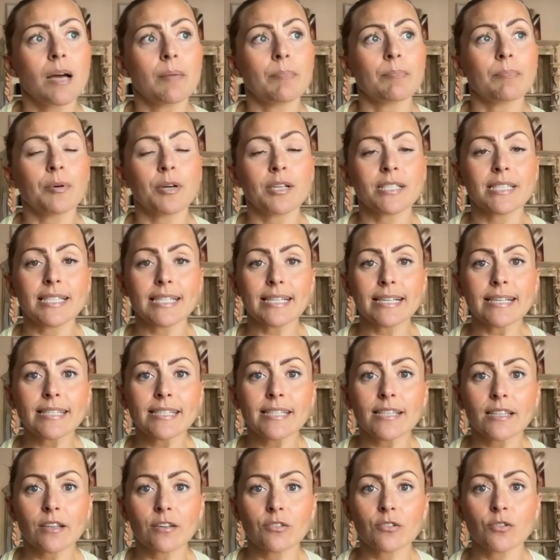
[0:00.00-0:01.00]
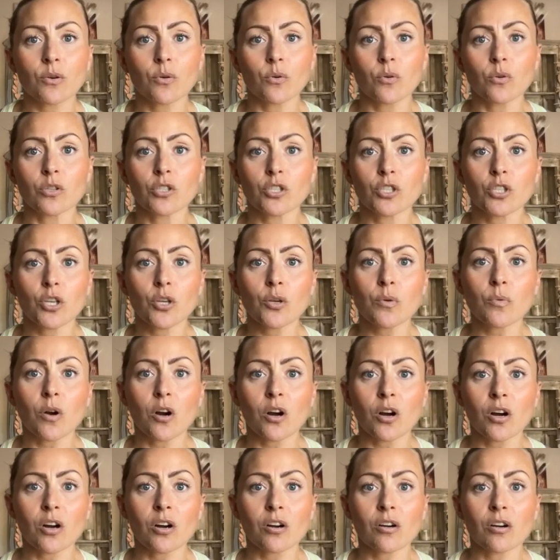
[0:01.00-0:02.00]
By deleting those cords, you
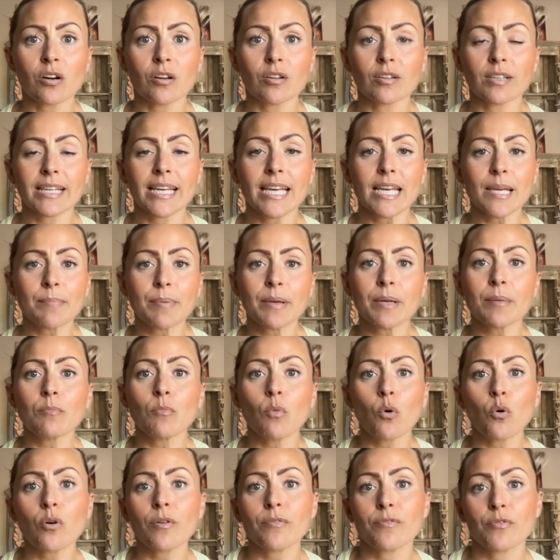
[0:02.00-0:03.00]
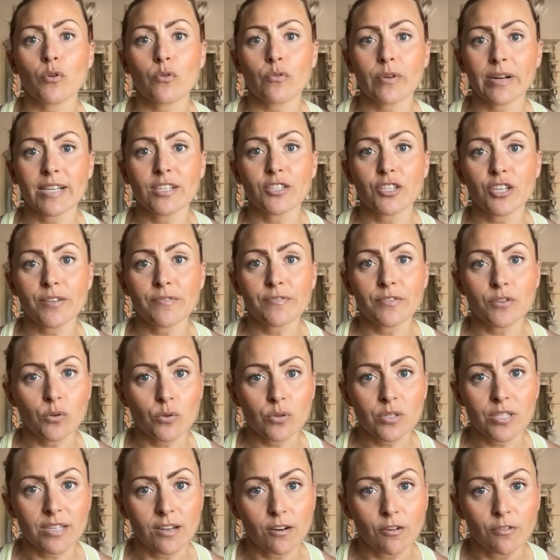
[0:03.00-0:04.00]
are keeping more of your energy for
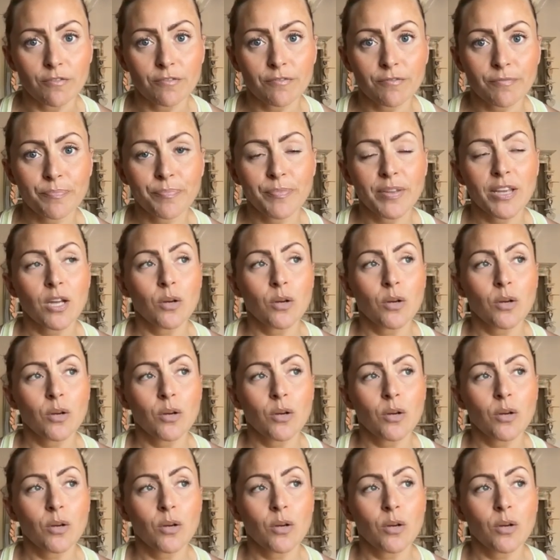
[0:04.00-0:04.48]
yourself,